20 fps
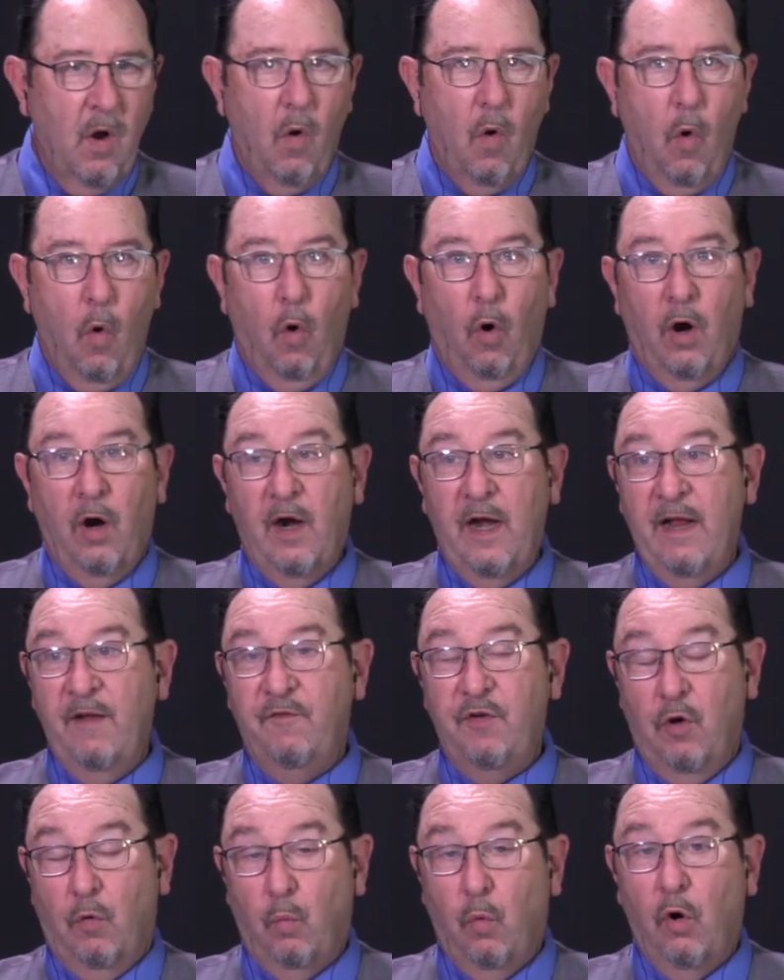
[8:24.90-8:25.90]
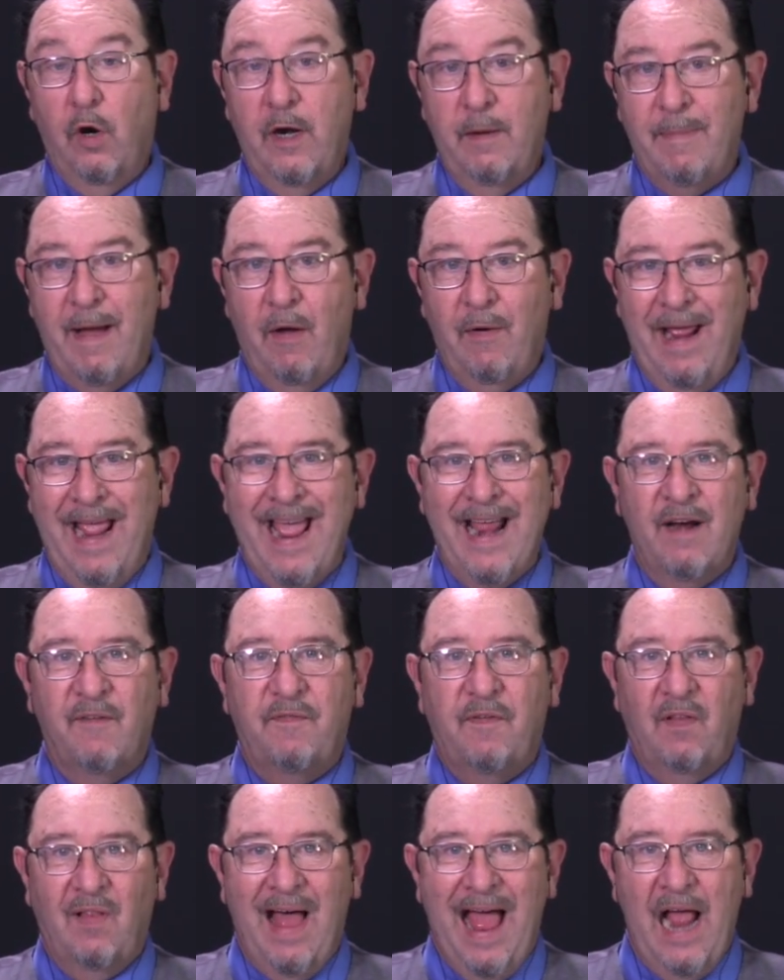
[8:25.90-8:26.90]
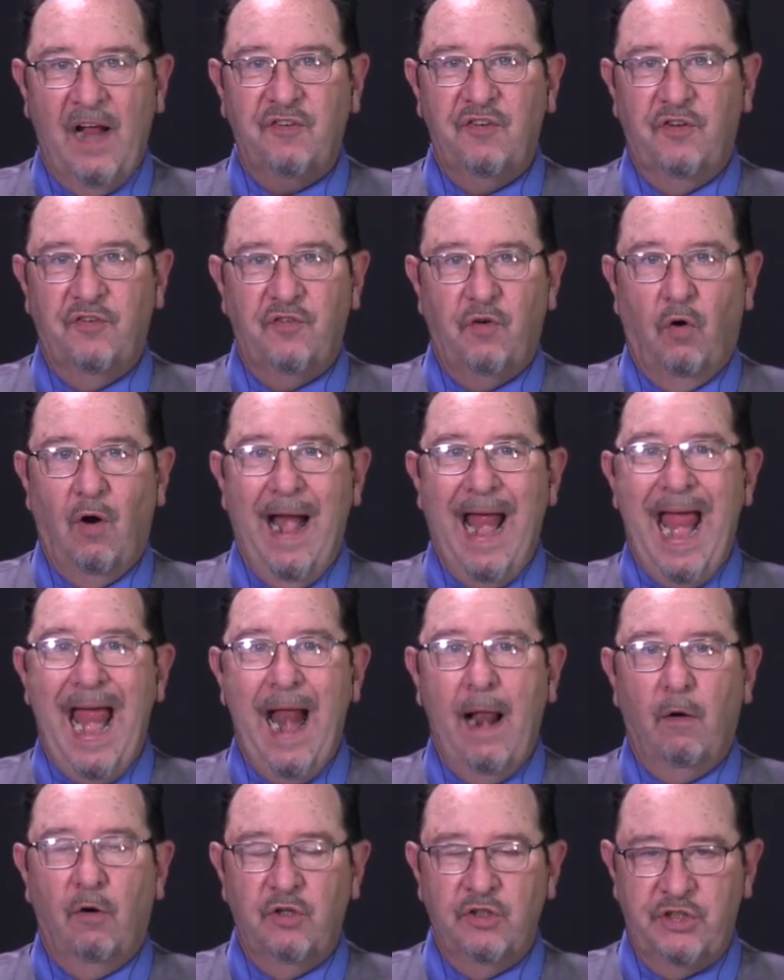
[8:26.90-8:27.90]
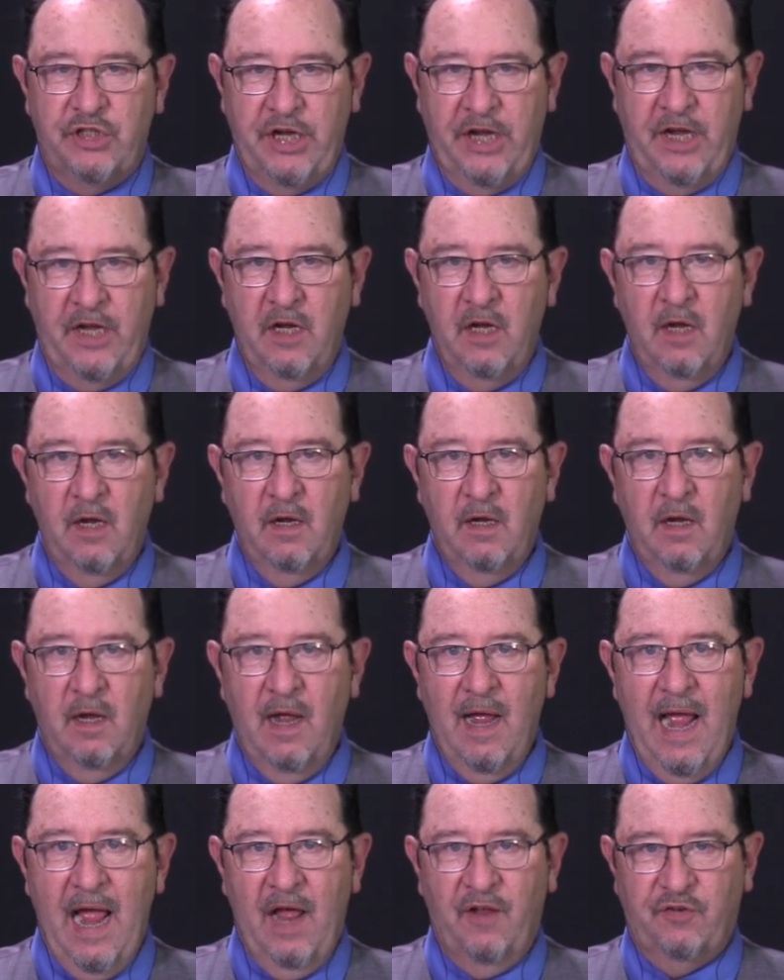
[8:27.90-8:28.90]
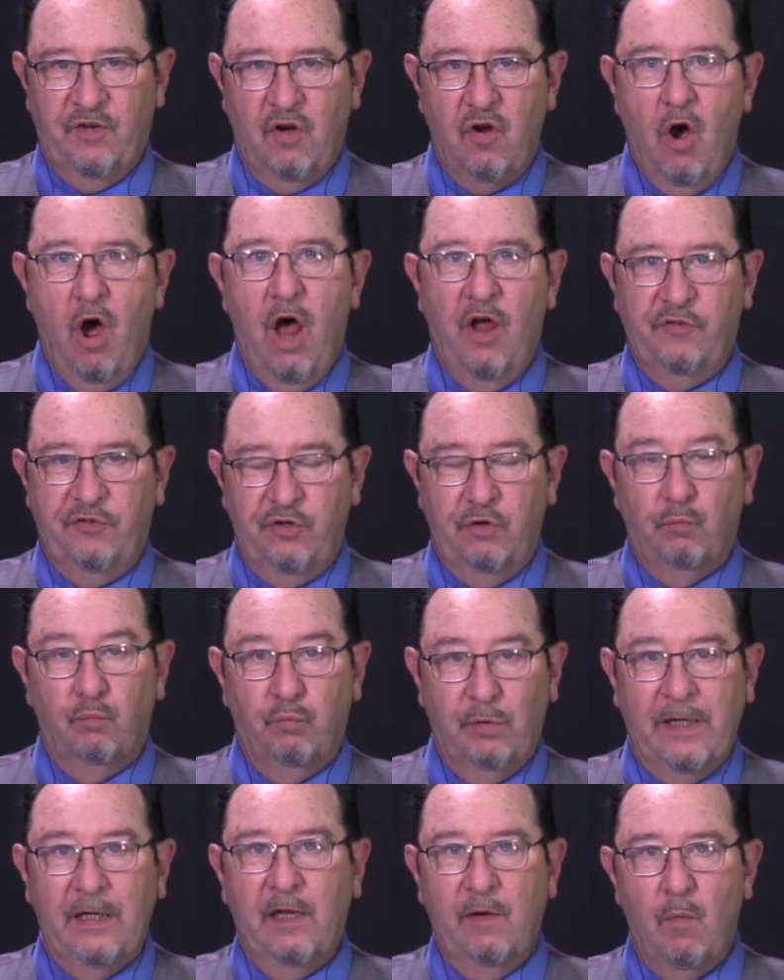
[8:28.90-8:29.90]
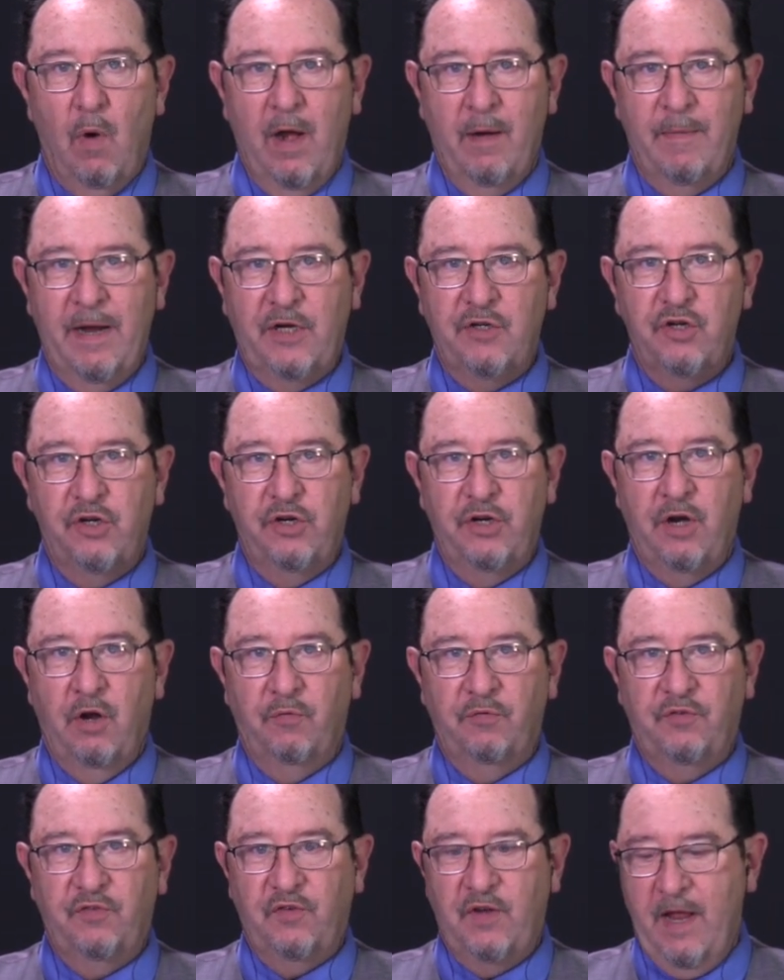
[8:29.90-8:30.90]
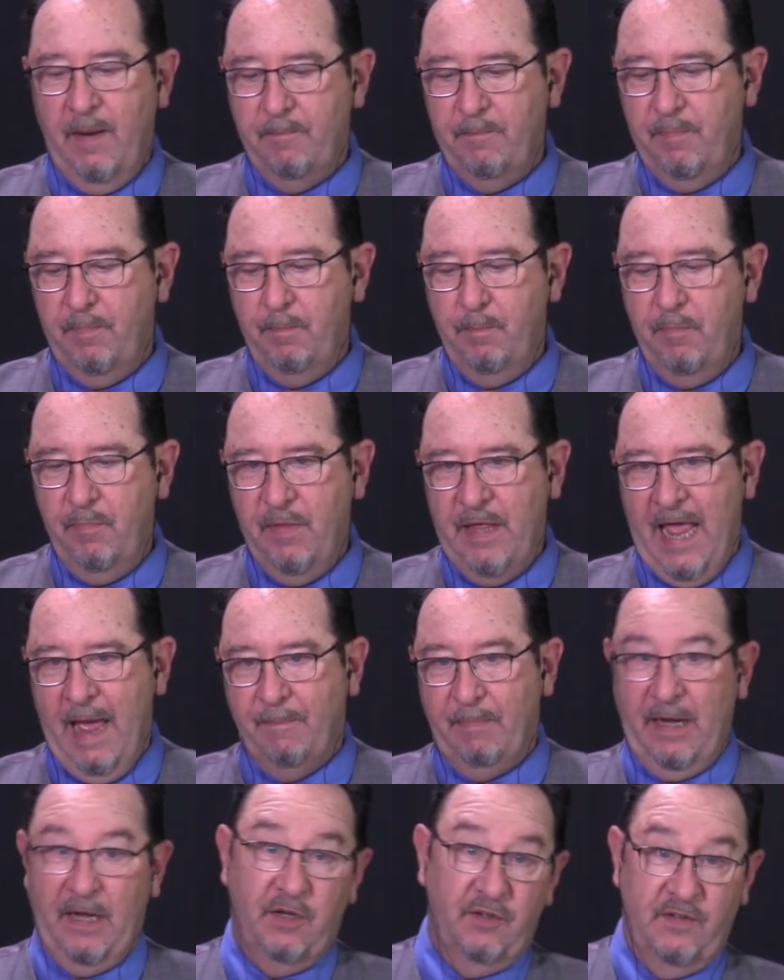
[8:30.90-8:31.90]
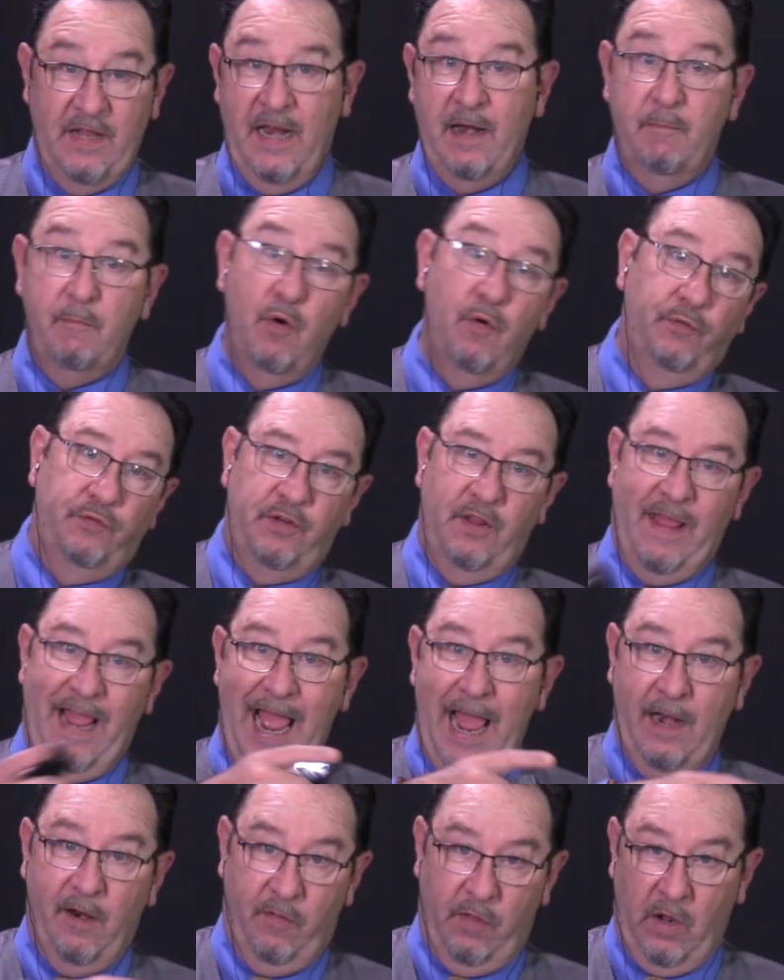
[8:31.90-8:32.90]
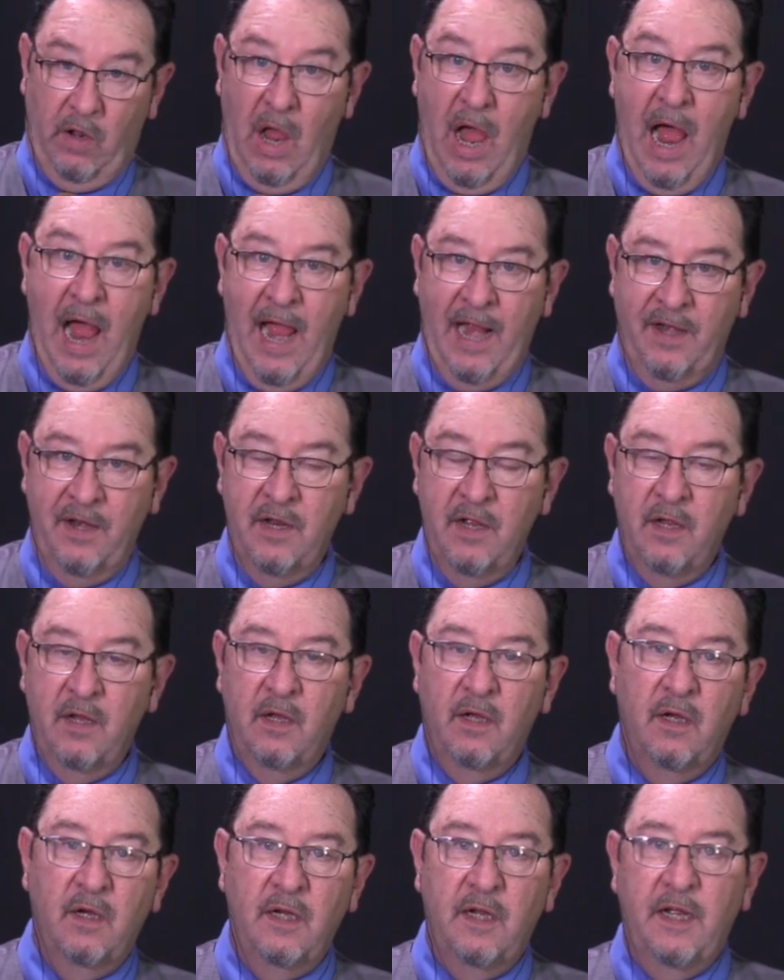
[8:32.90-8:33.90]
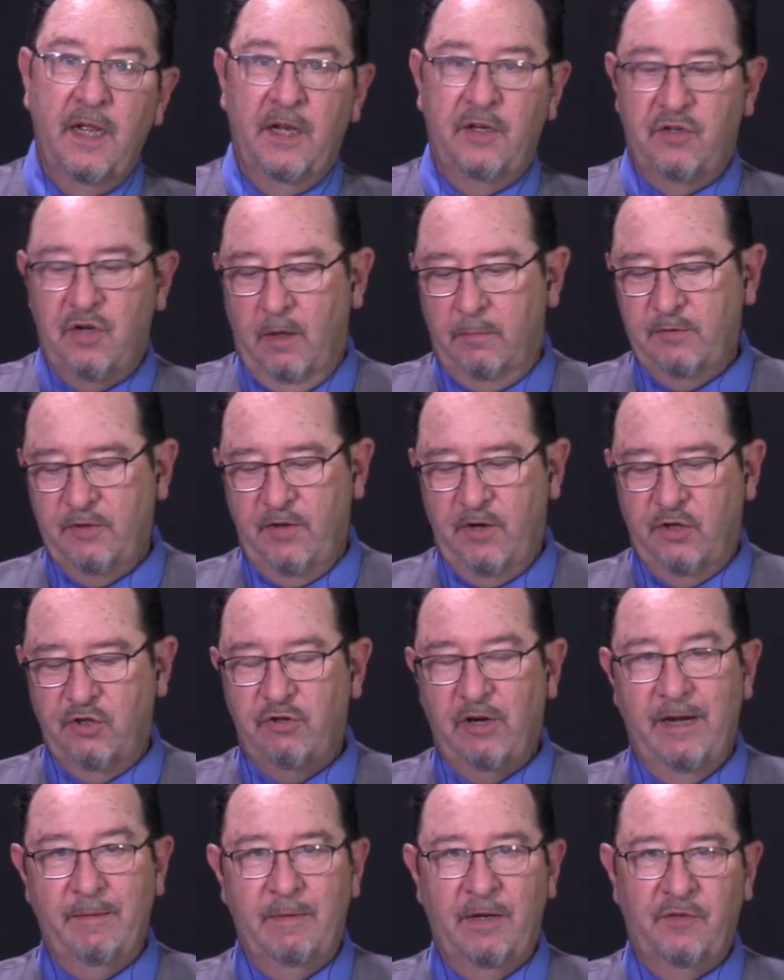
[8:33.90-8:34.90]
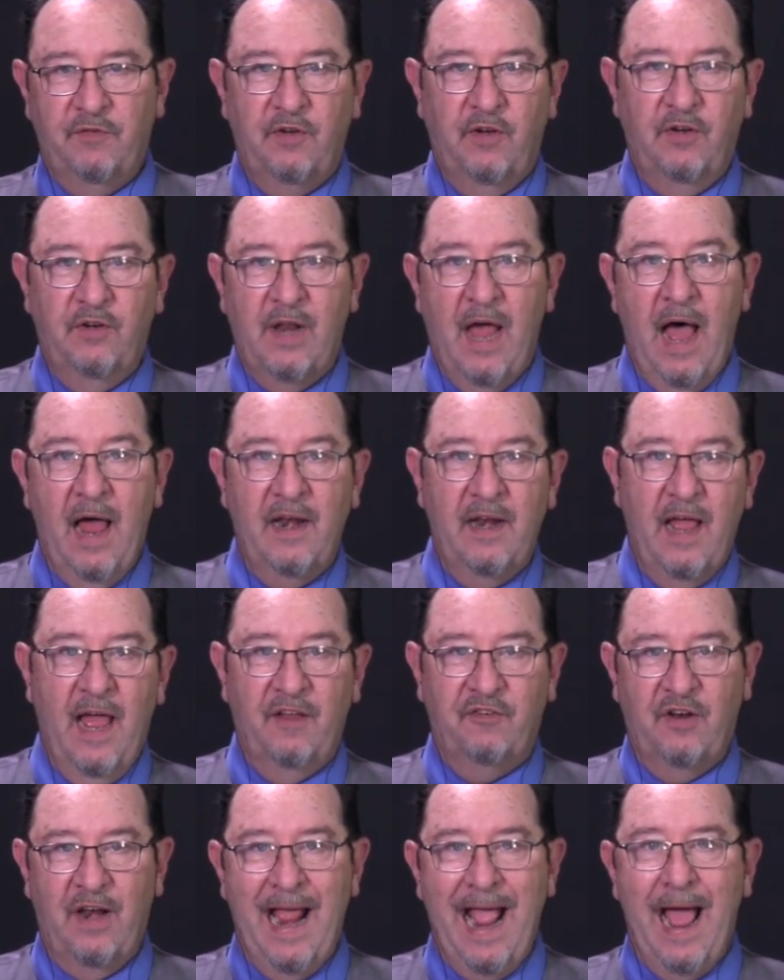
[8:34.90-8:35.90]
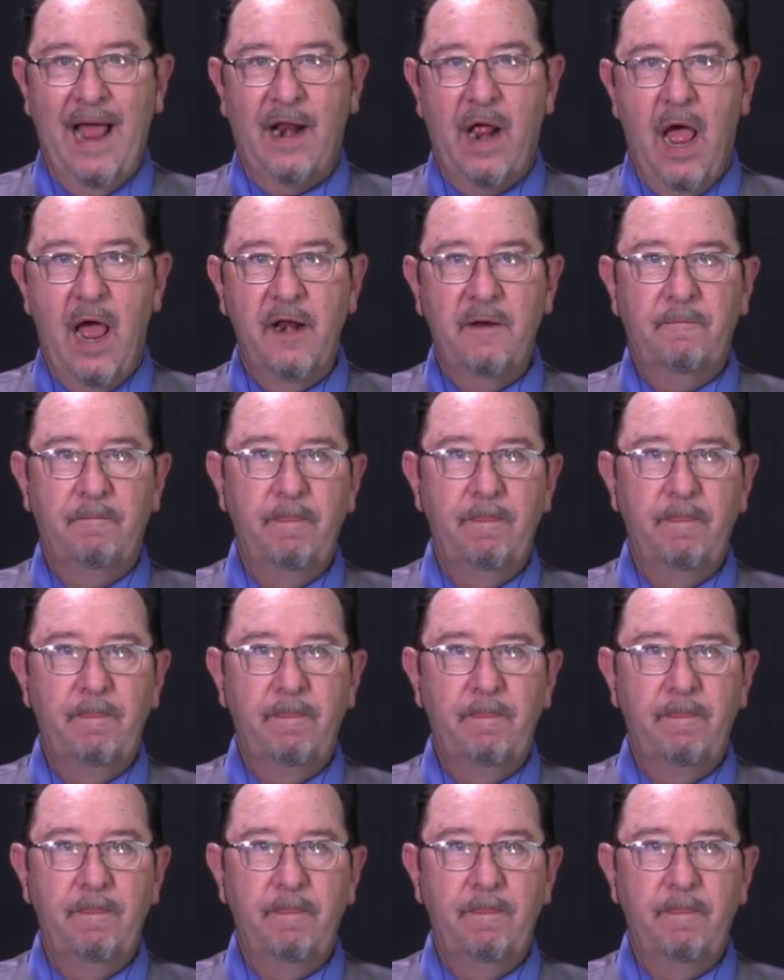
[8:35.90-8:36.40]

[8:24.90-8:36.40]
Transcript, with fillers: or if you're worried about anaphylaxis or allergy as a cause, you really want to make sure you don't skip the epi because then it moves to the head of the line in terms of their treatments and not as an add on.